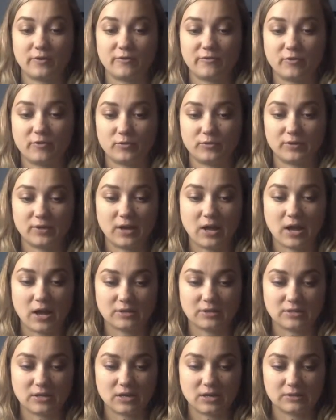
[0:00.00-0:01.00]
fold it
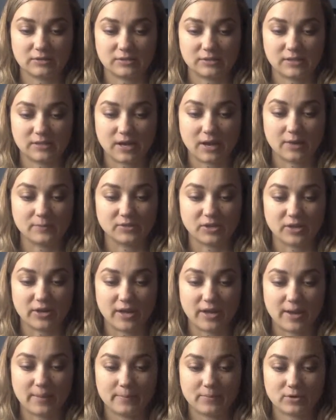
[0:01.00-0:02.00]

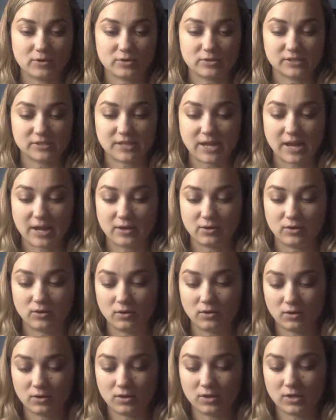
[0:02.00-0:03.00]
hamburger
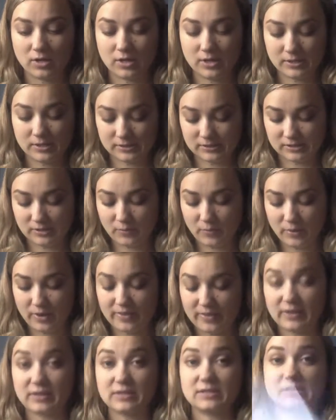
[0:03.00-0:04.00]
style, some way that it's